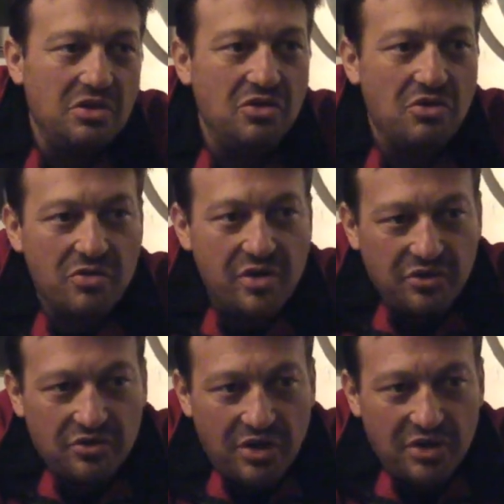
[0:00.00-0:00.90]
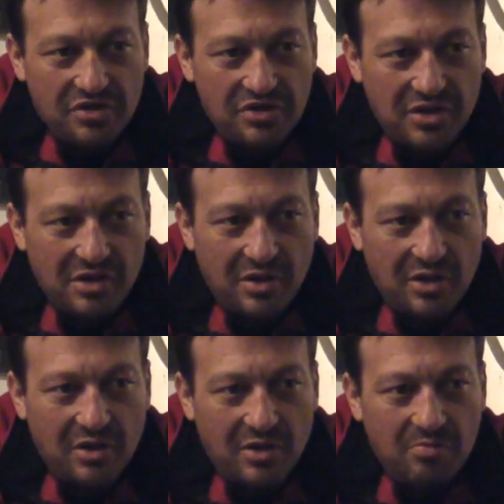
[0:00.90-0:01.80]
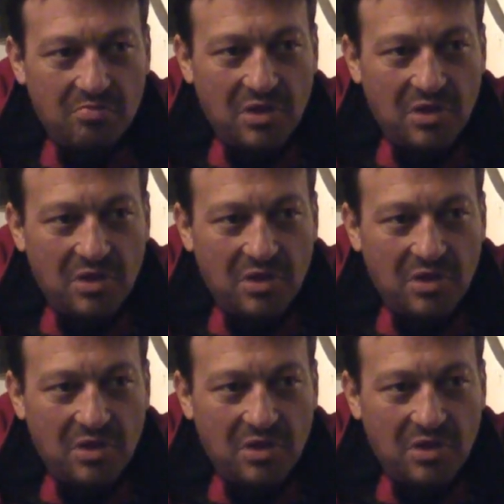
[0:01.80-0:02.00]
you're either trying to steal a